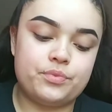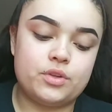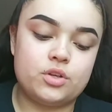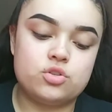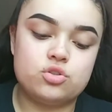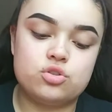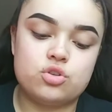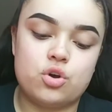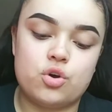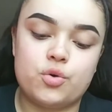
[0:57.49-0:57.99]

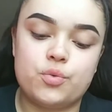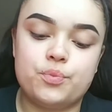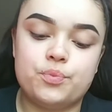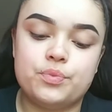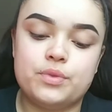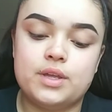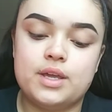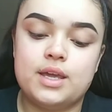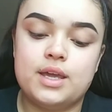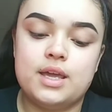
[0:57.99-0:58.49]
So,
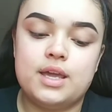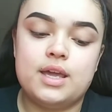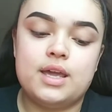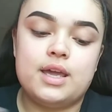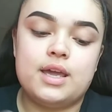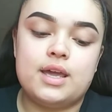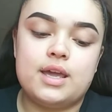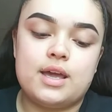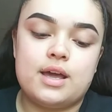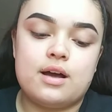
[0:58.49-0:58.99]

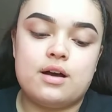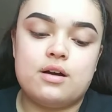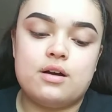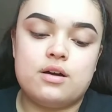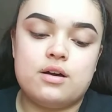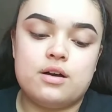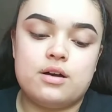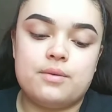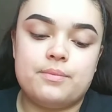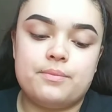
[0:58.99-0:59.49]

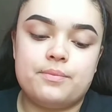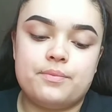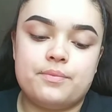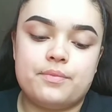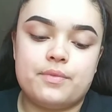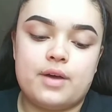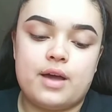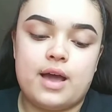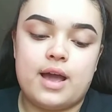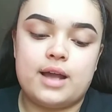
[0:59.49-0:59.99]
I
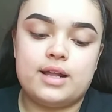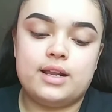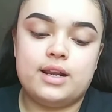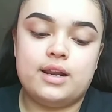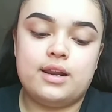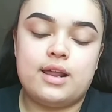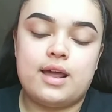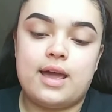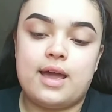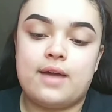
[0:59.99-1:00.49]

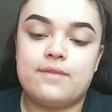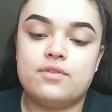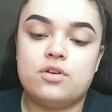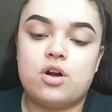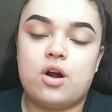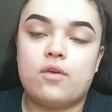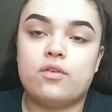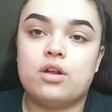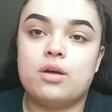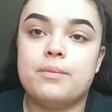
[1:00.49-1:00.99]
haven't
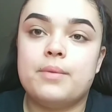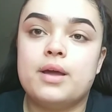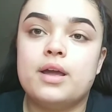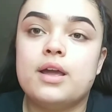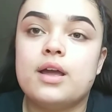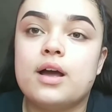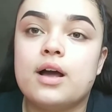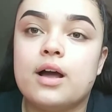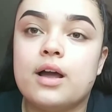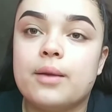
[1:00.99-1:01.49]
carved out
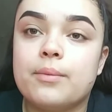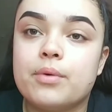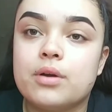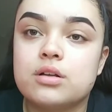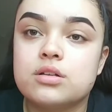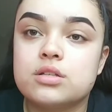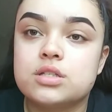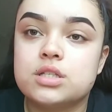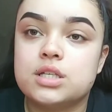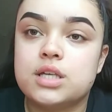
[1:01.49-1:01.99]
my
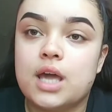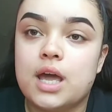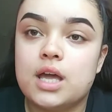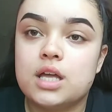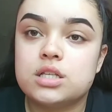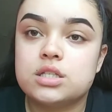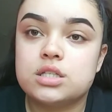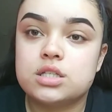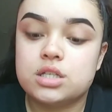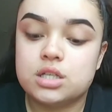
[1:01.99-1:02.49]
eyebrows
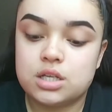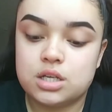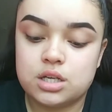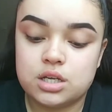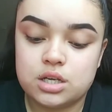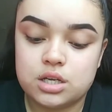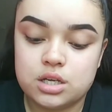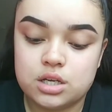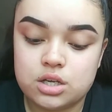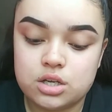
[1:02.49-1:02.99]
yet.
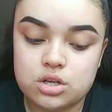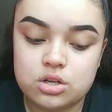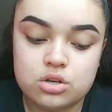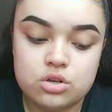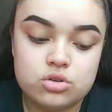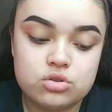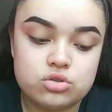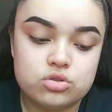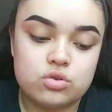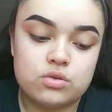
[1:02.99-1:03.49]

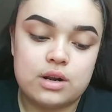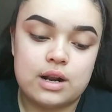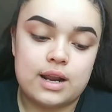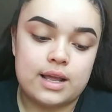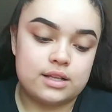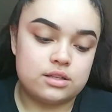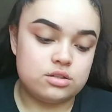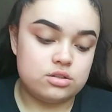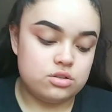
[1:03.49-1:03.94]
So what I like to